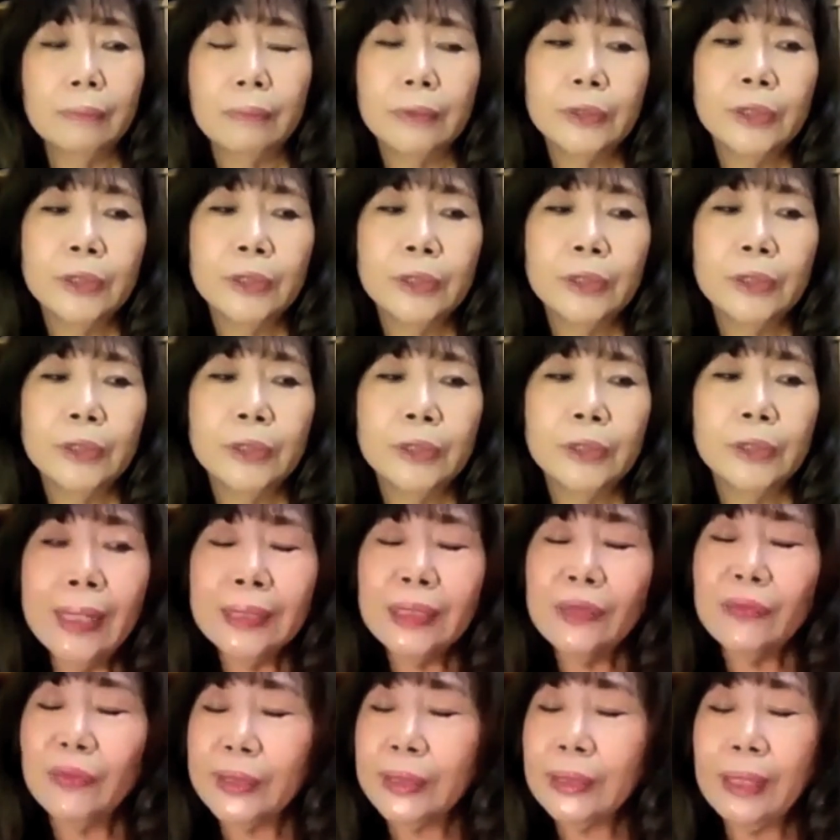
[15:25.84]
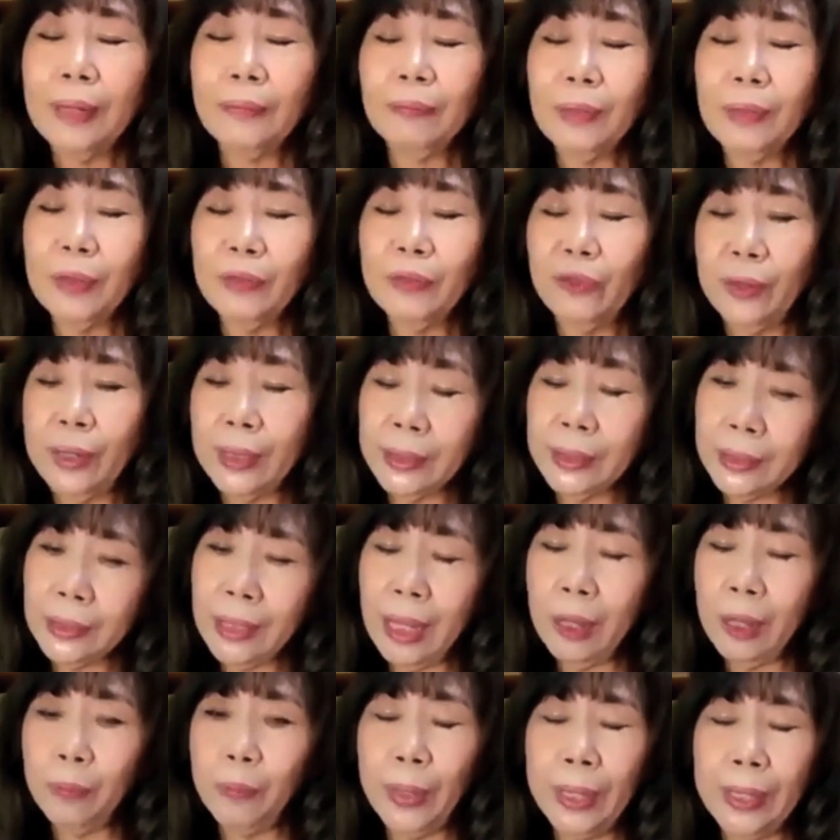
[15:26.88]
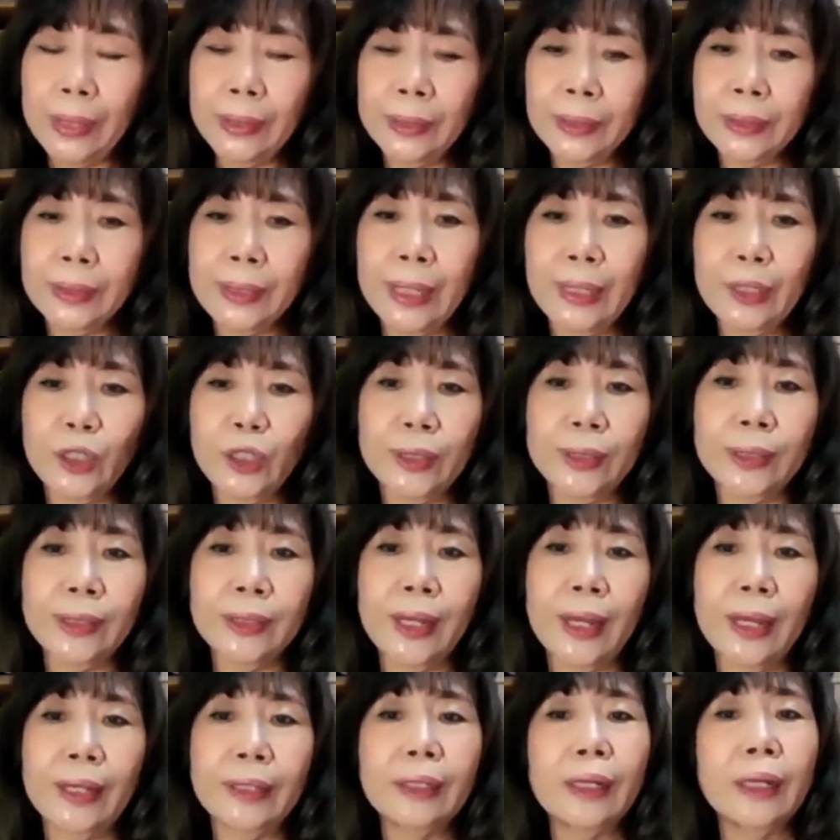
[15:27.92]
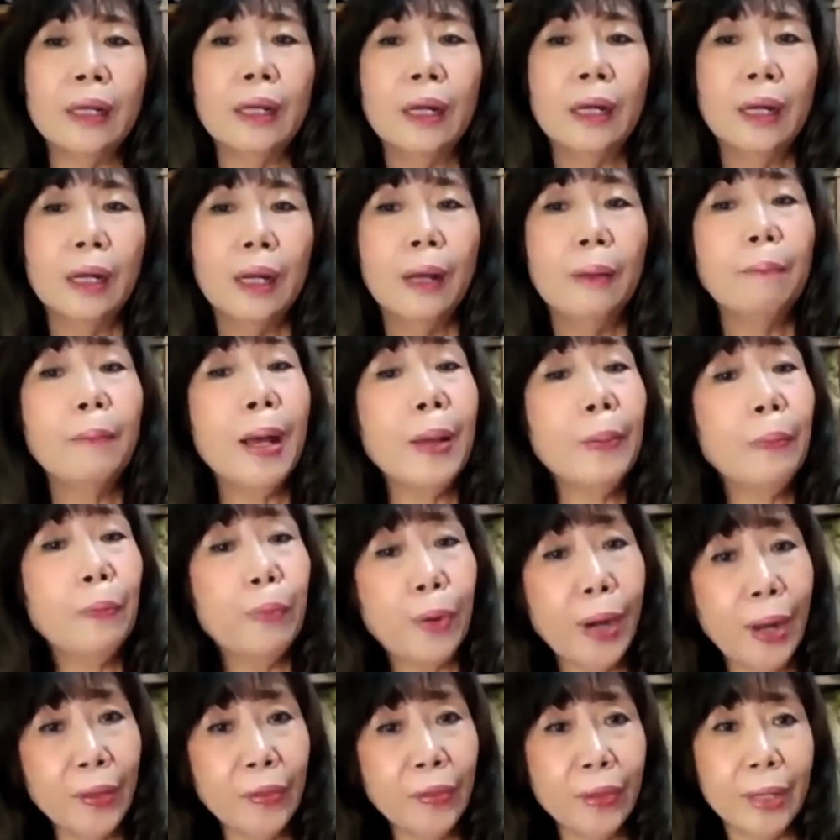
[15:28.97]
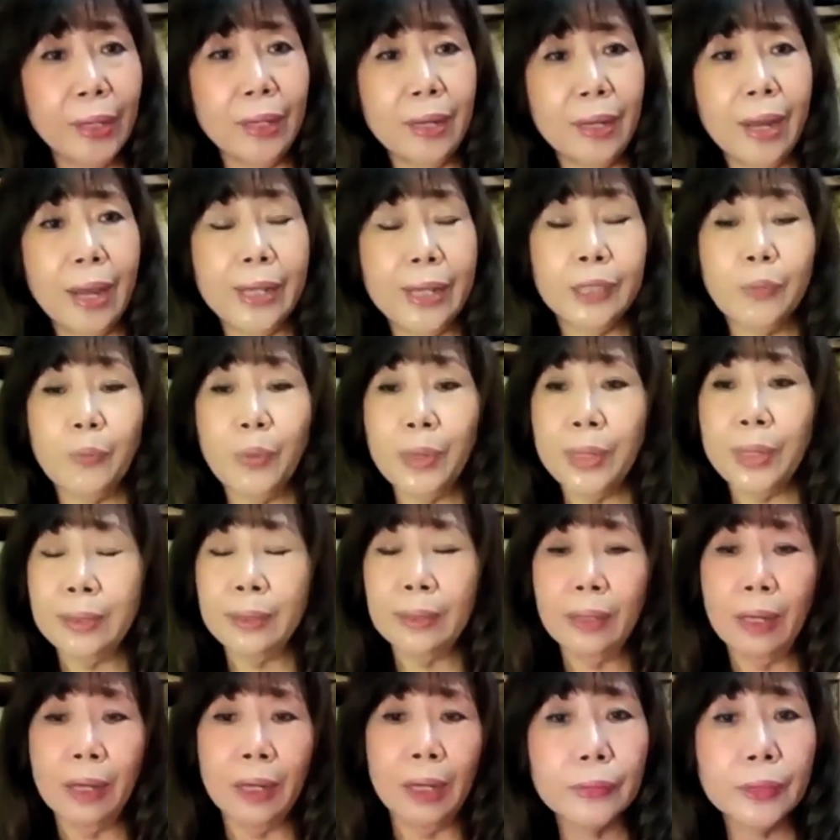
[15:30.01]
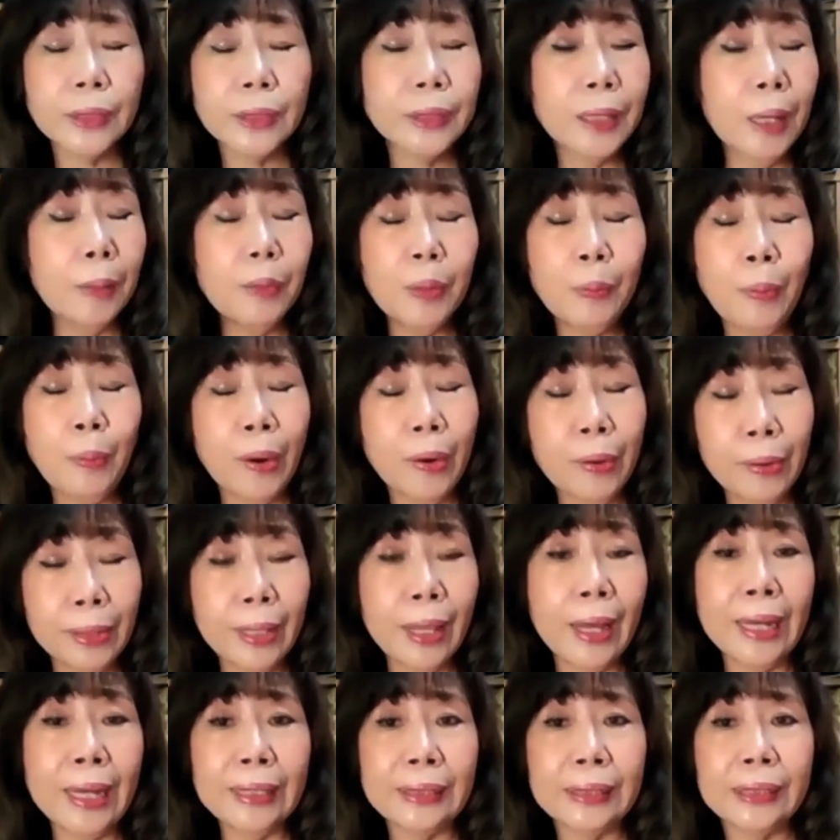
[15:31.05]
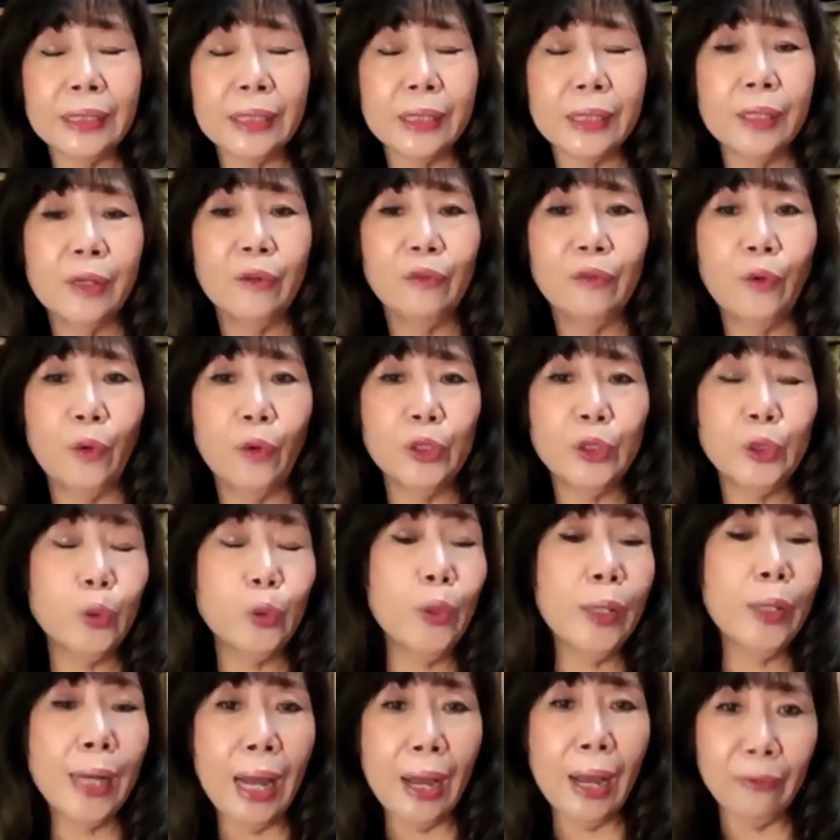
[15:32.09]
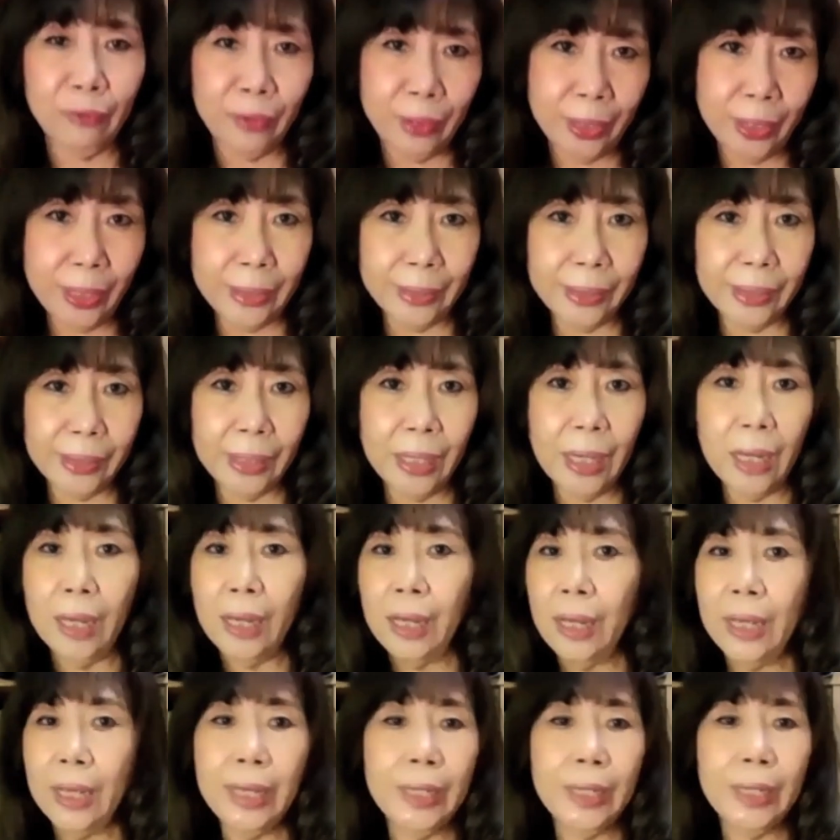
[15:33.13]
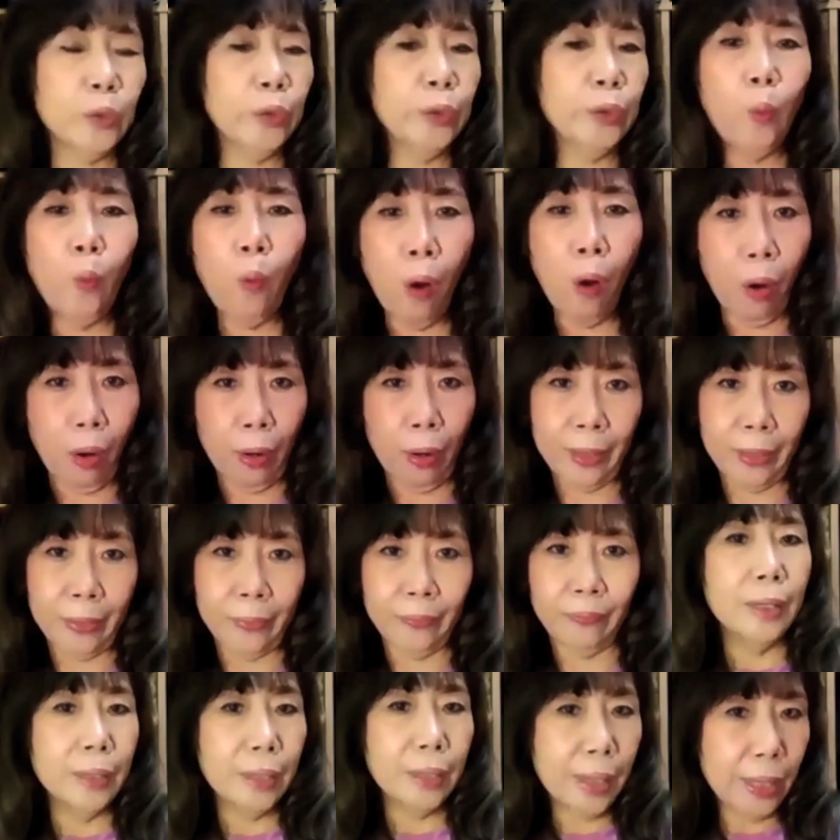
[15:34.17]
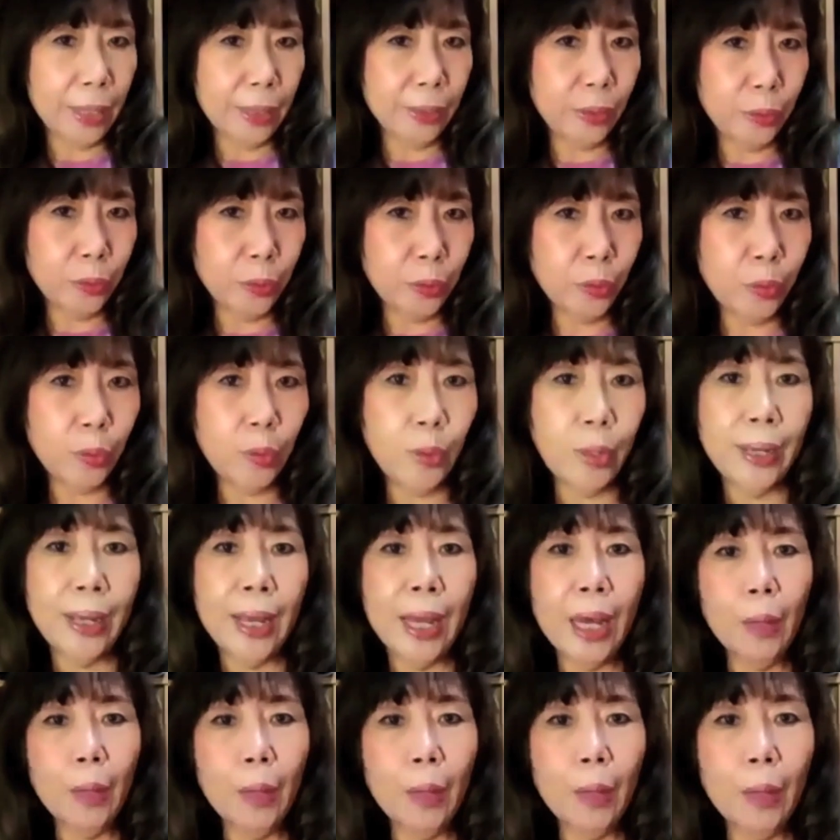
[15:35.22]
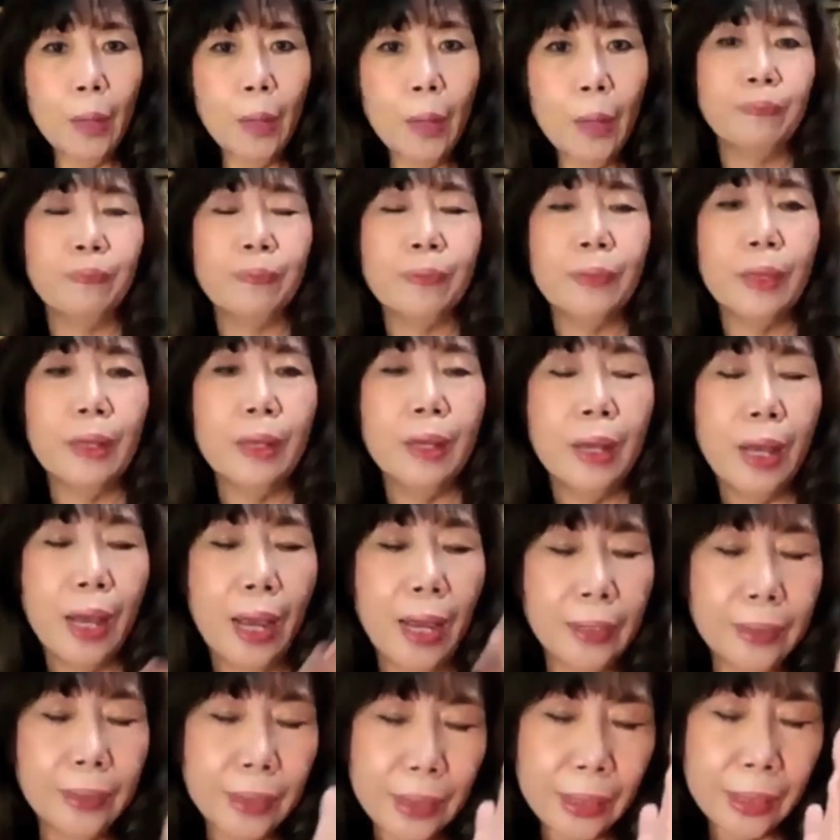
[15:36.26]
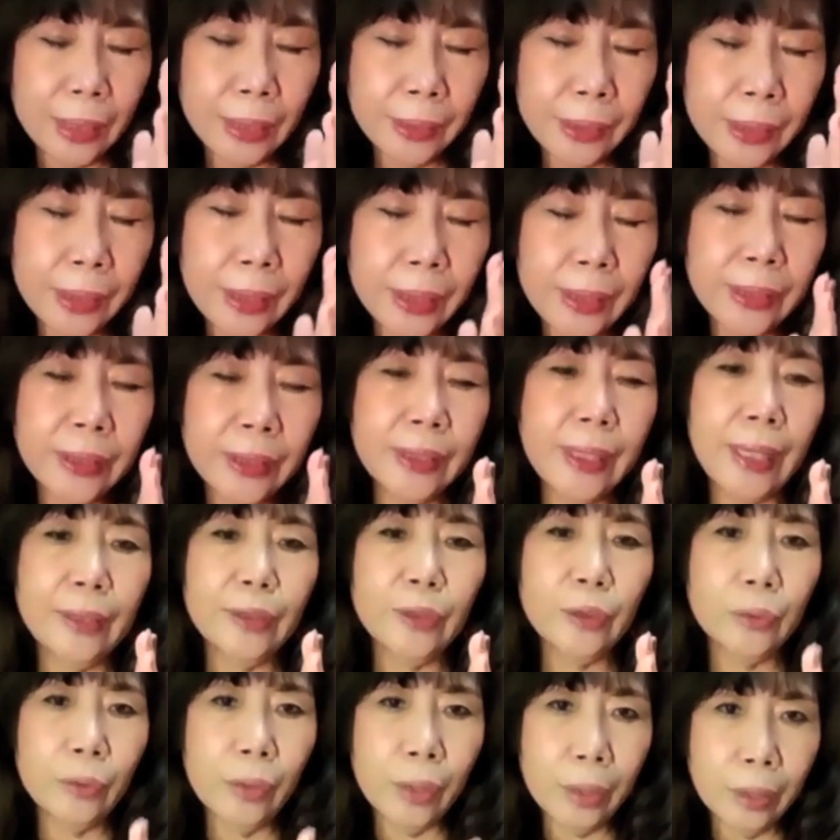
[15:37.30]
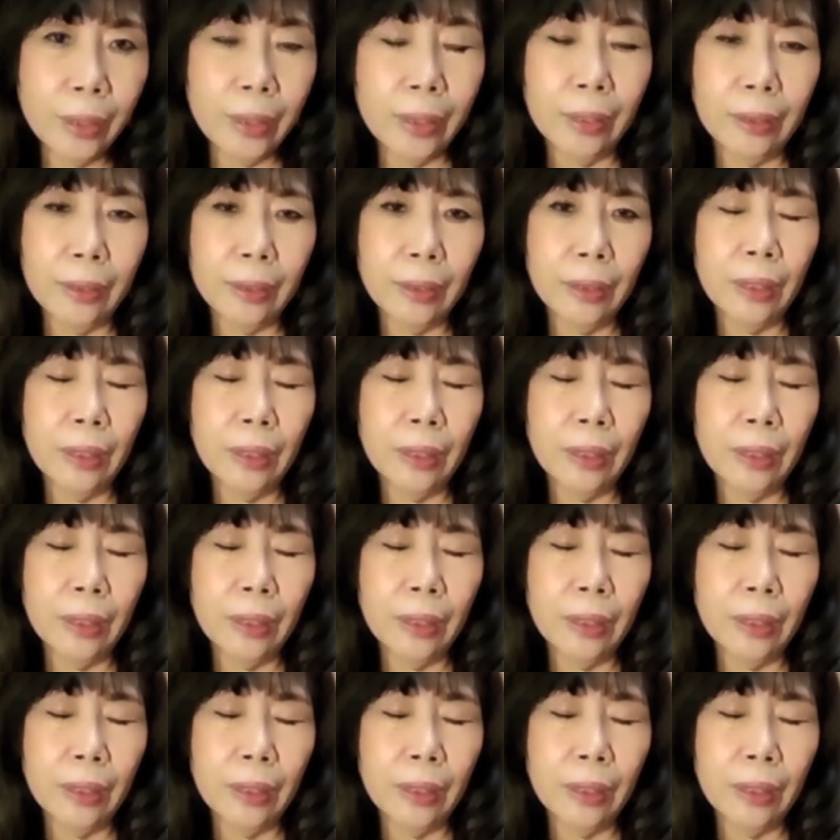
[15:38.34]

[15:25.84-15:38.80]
she didn't ask for something for herself, but instead she said, my brother has been semi-paralyzed for 2.5 years. He couldn't walk. Can you help him? And the ET said to her,